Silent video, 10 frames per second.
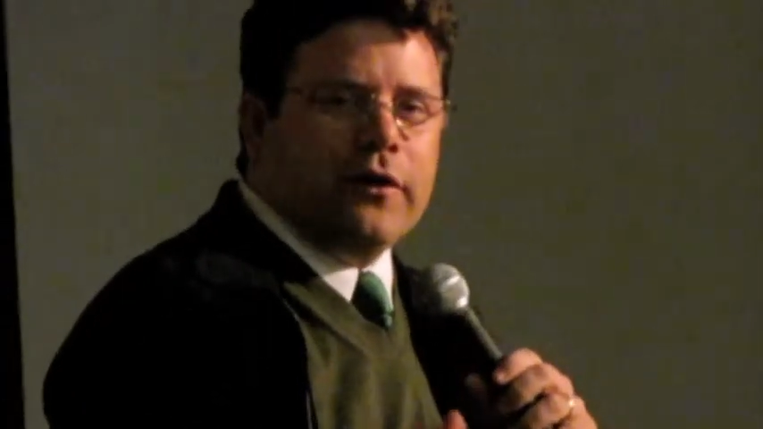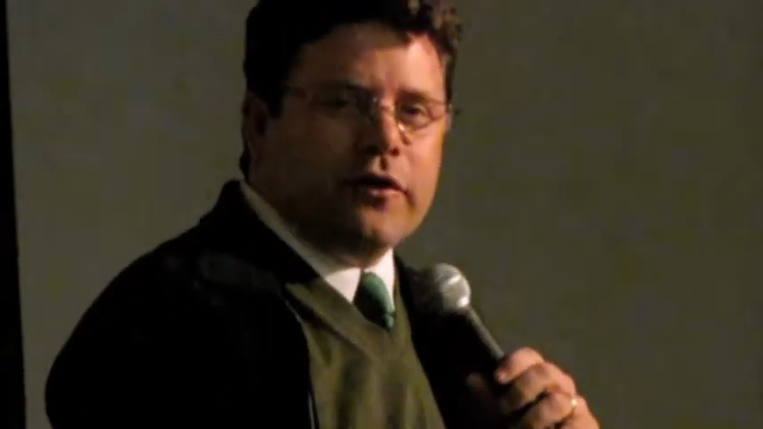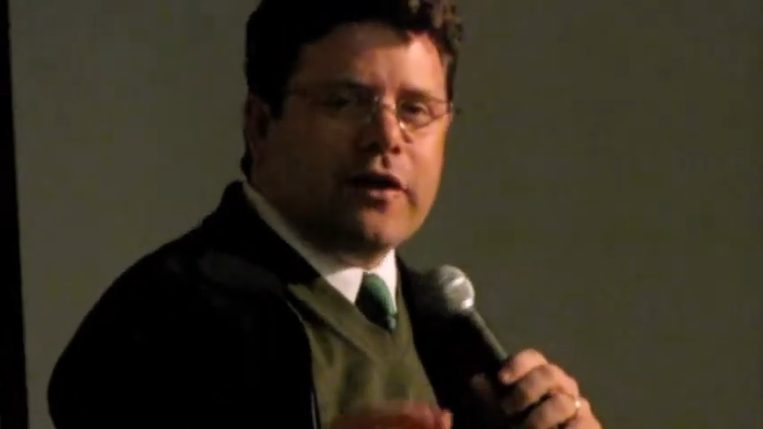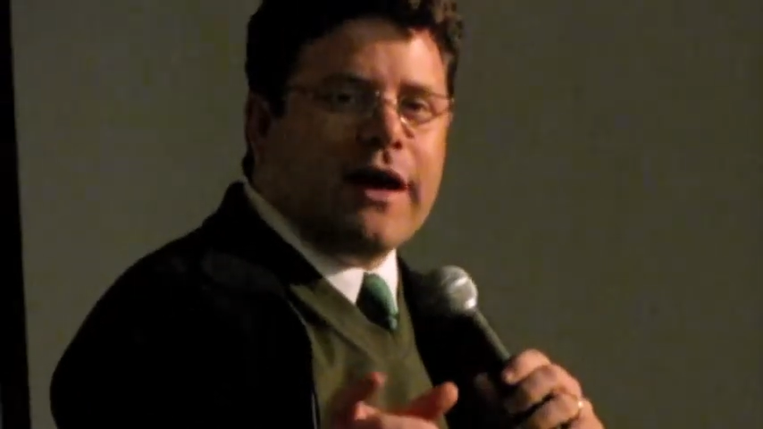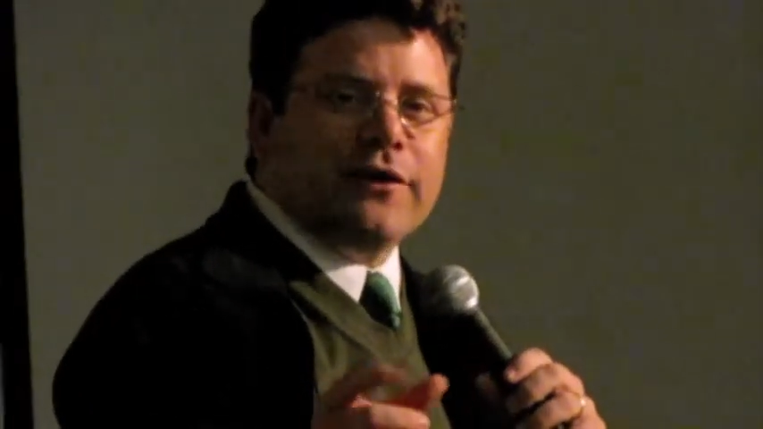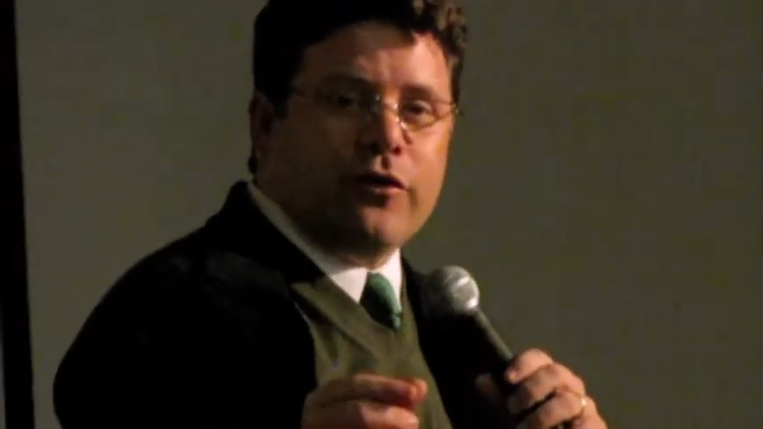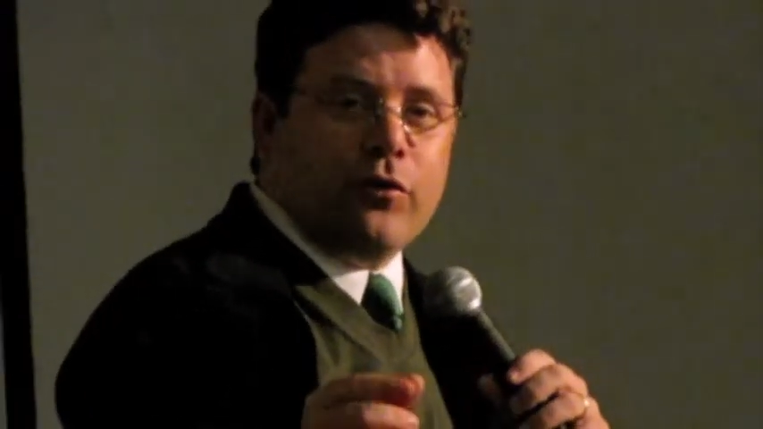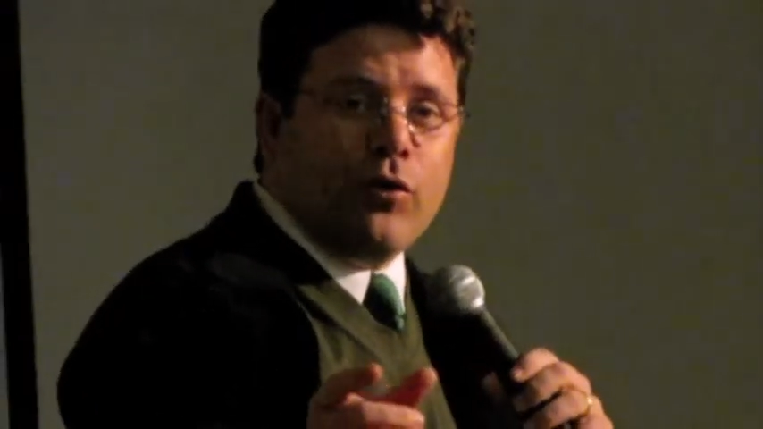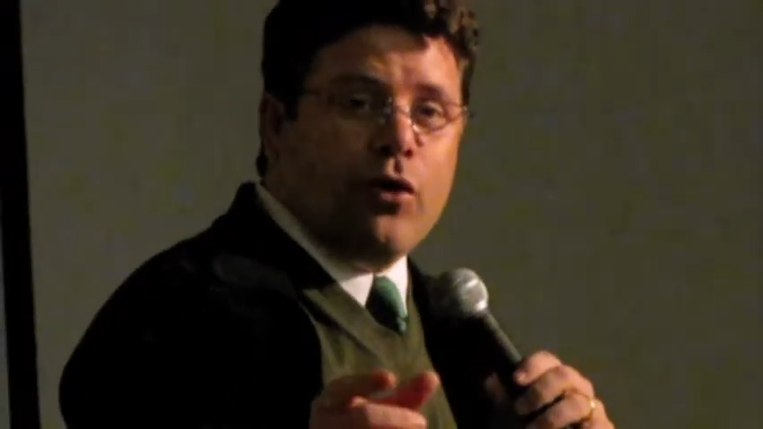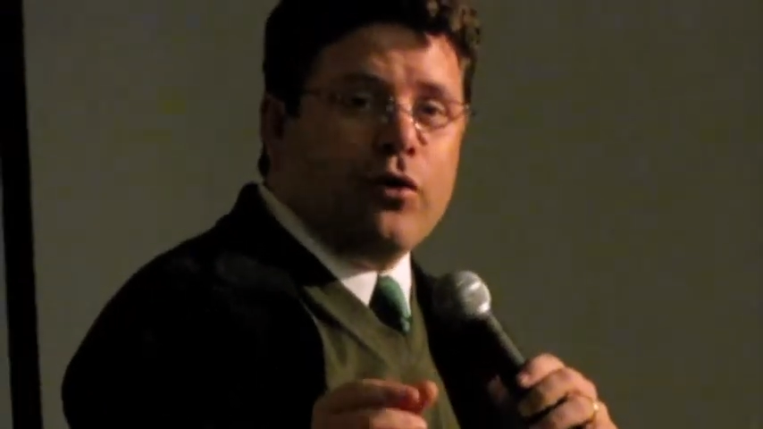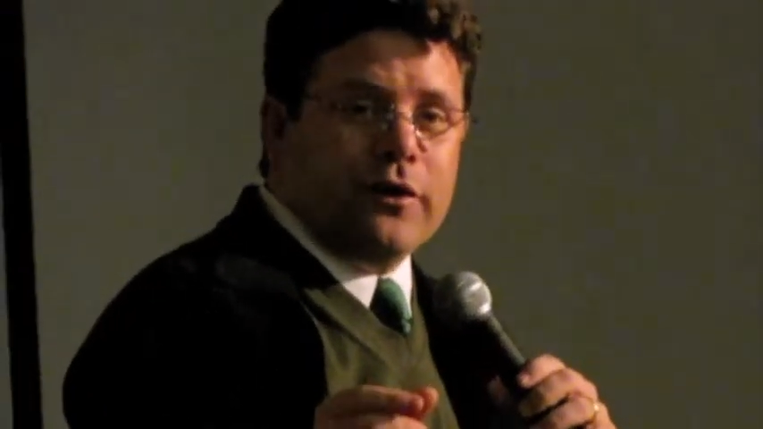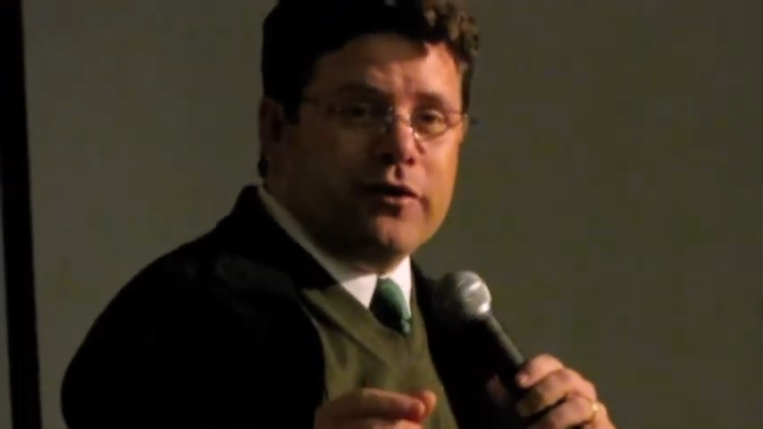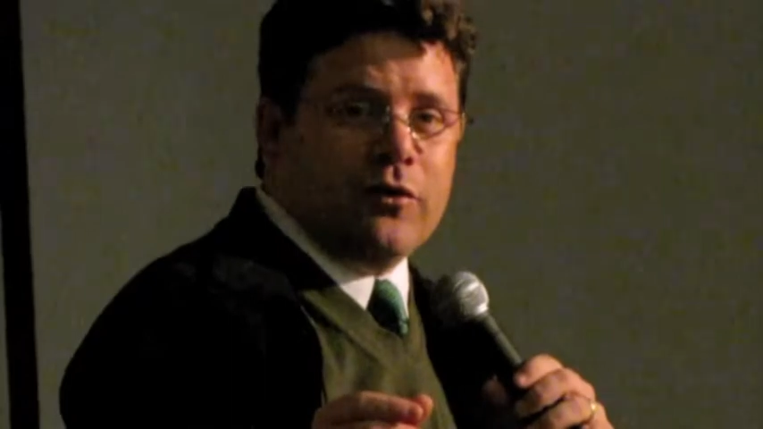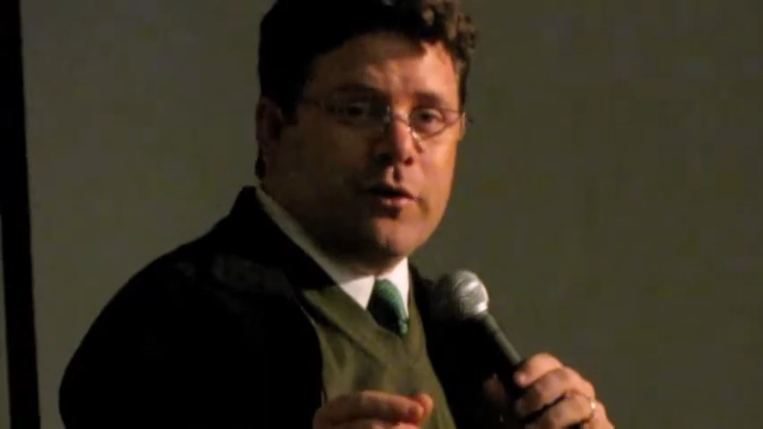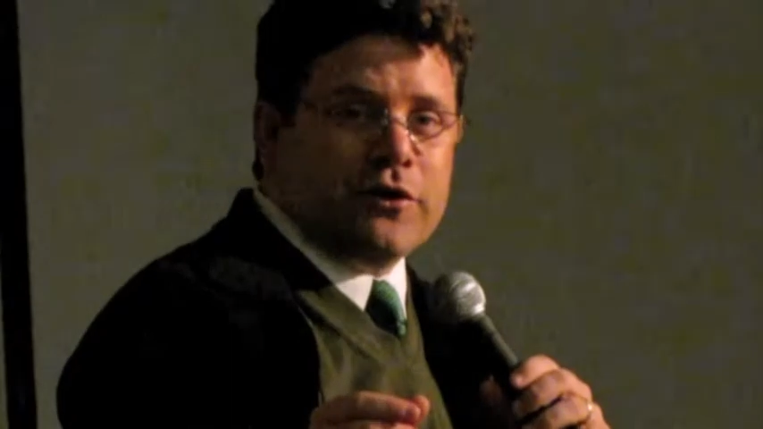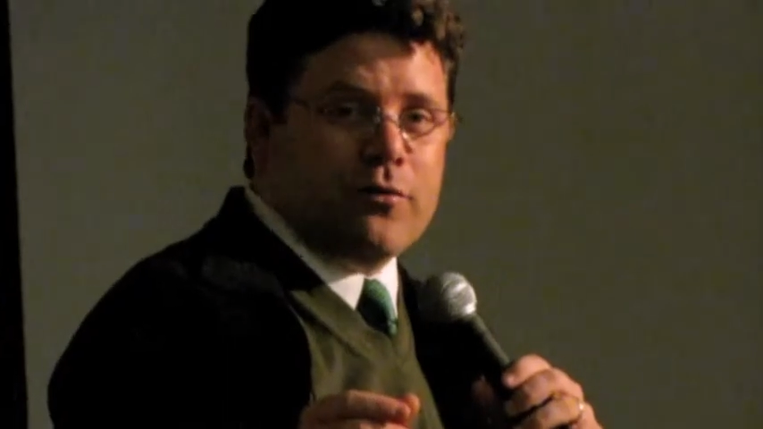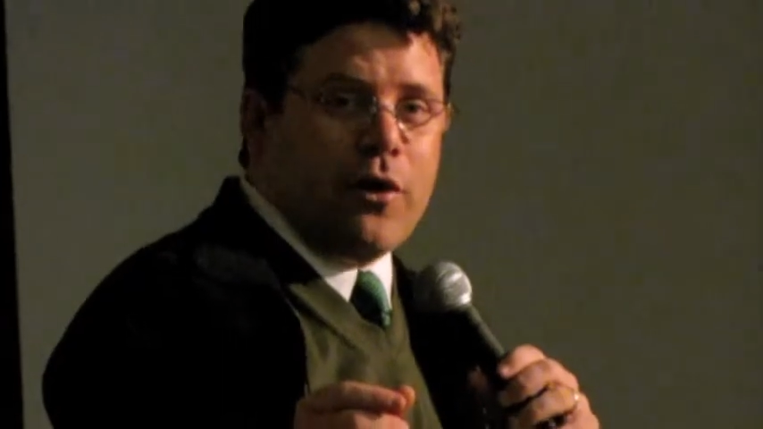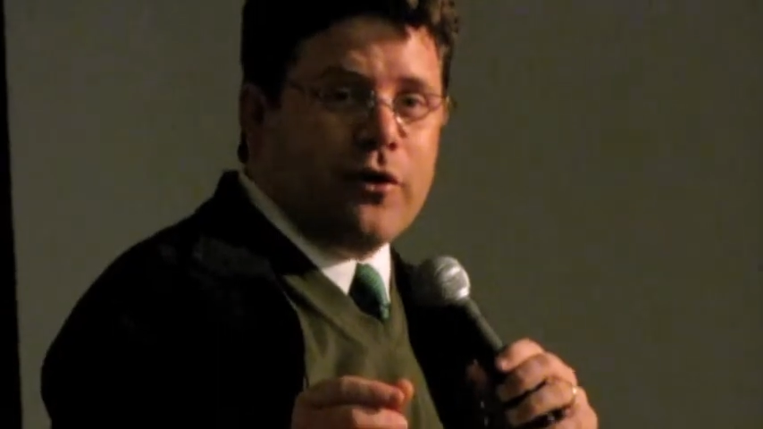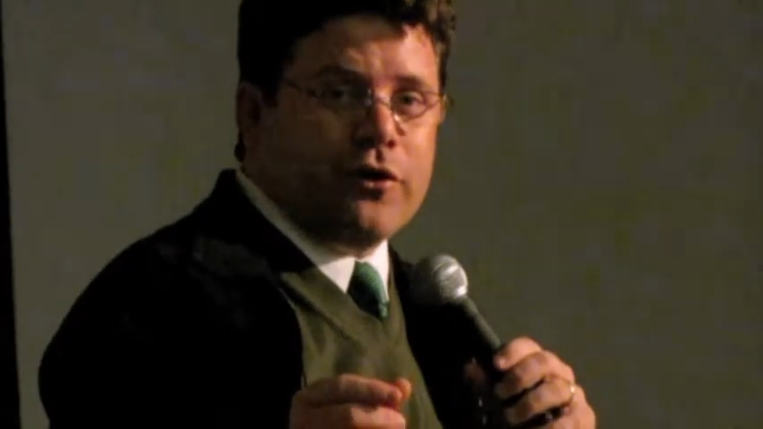the size of the role is so much smaller,